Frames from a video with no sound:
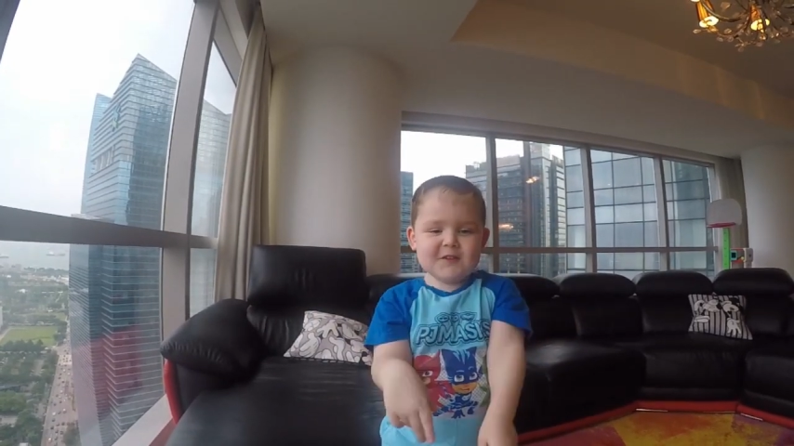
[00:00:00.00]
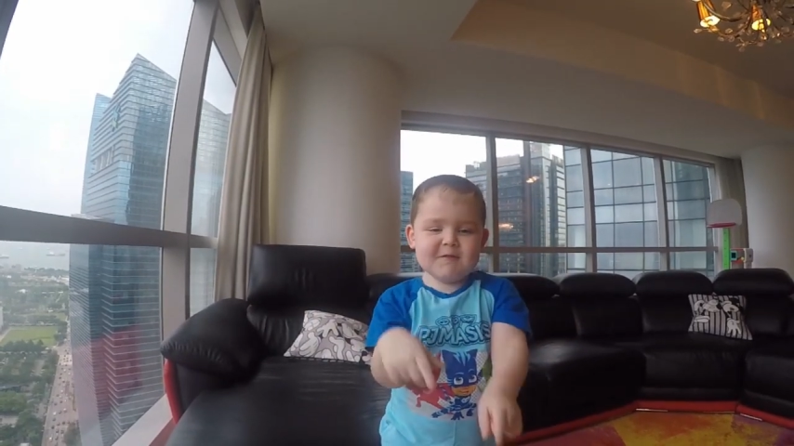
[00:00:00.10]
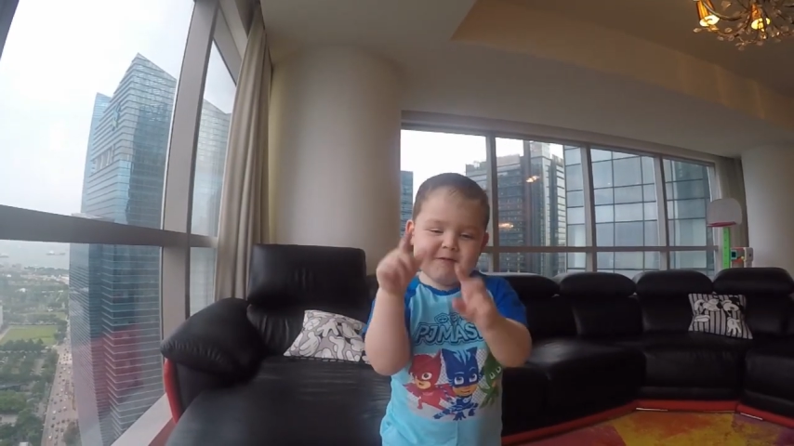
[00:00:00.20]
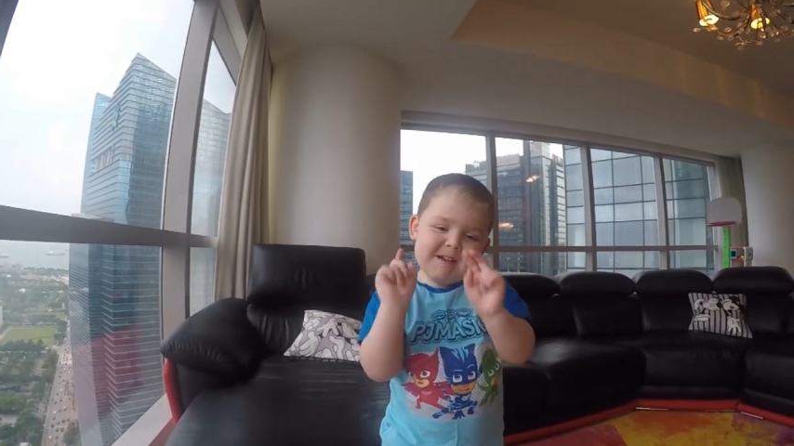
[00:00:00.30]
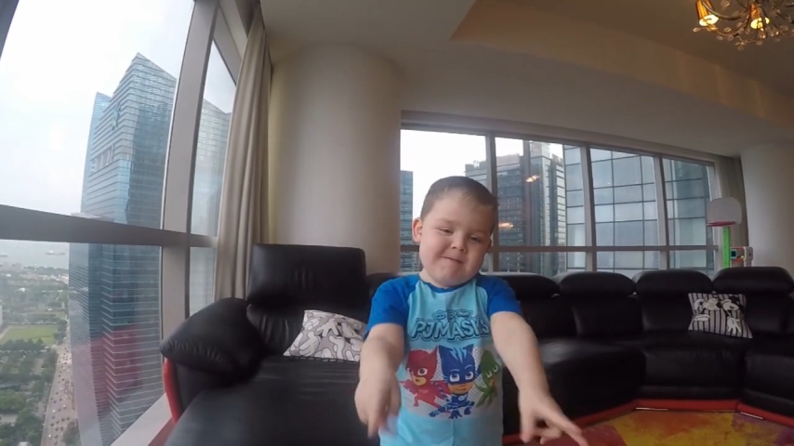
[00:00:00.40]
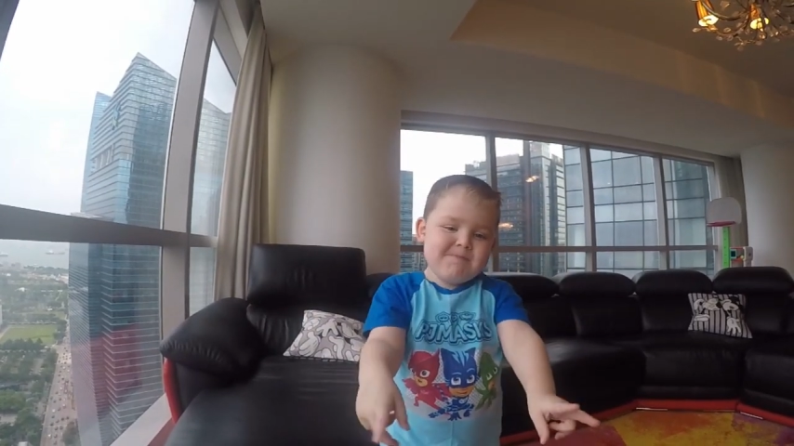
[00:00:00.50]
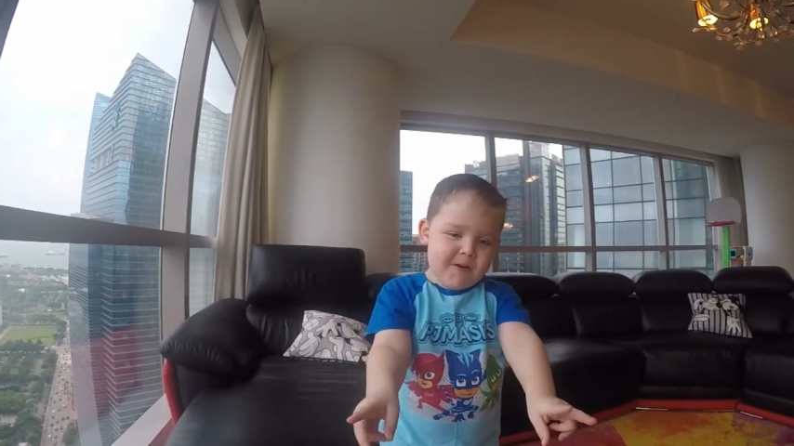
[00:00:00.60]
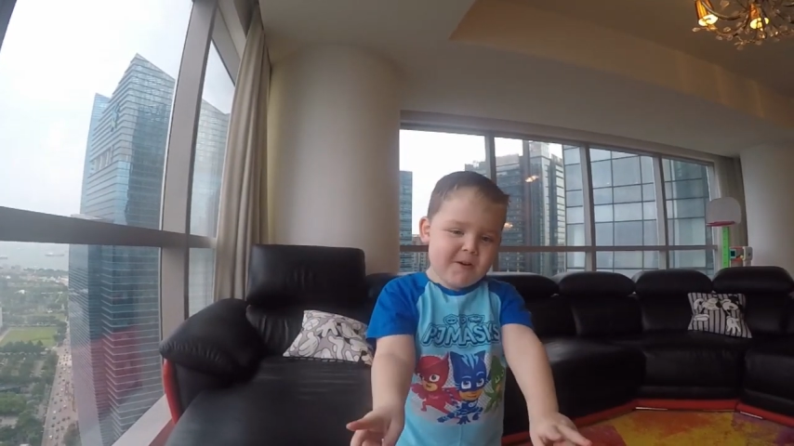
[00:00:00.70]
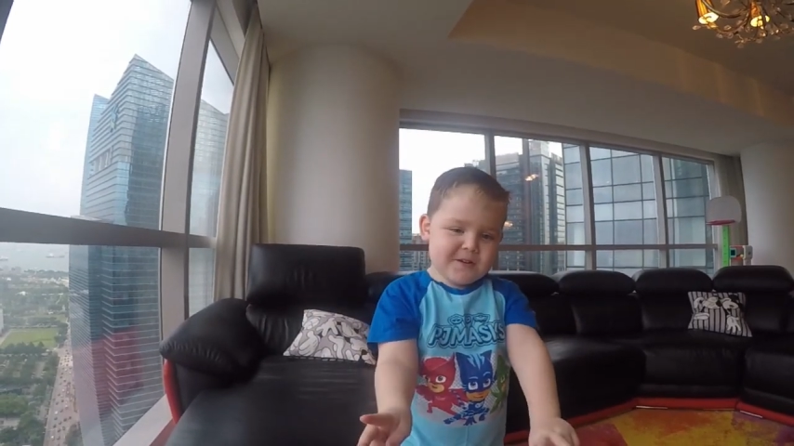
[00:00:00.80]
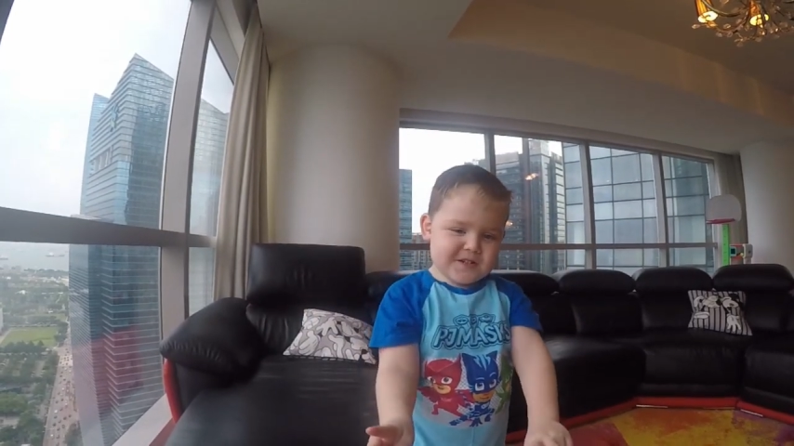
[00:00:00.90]
read
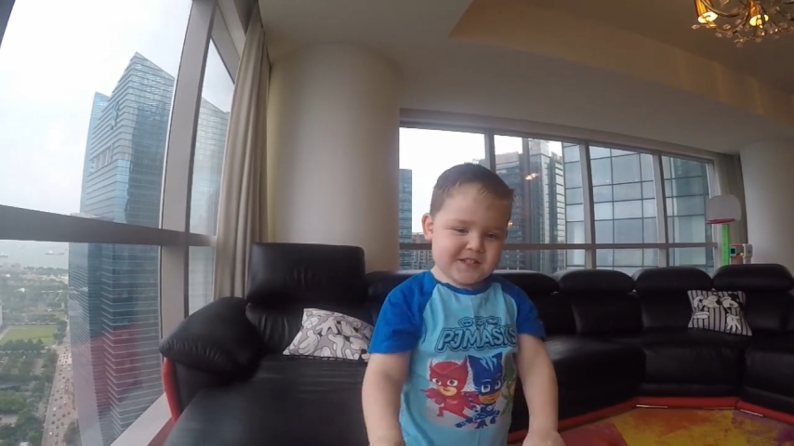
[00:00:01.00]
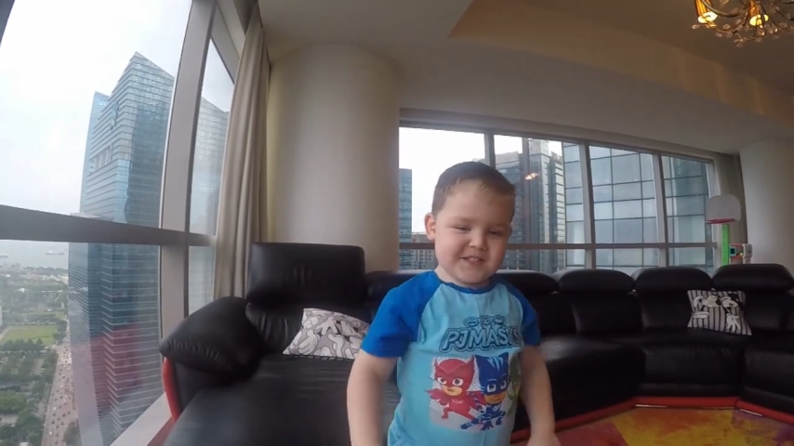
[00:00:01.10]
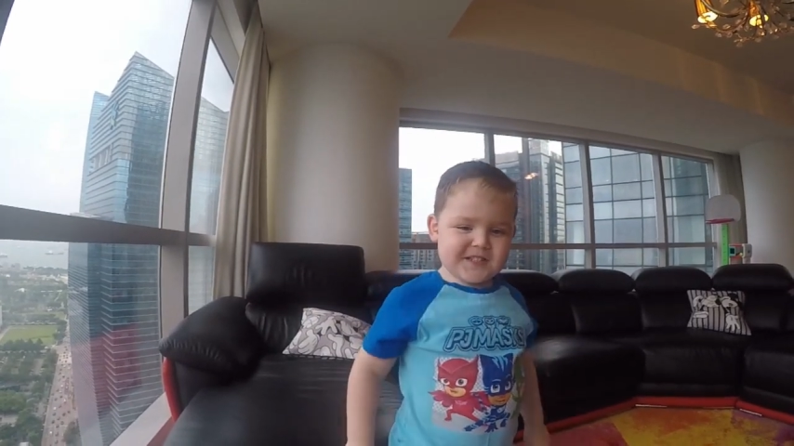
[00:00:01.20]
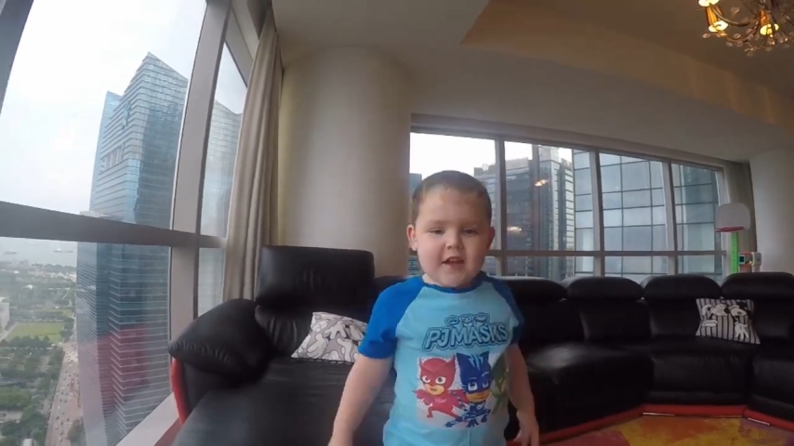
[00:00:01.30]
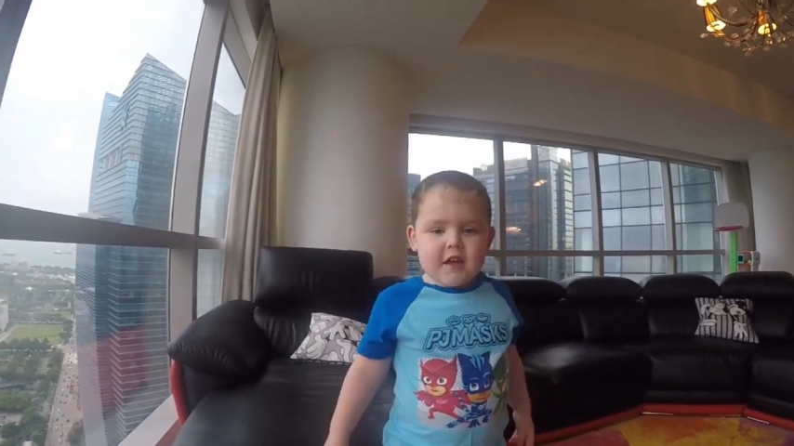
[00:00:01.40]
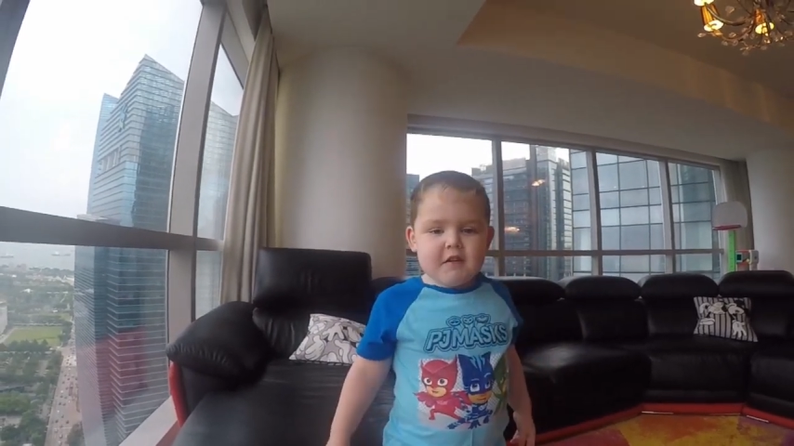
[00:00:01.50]
books.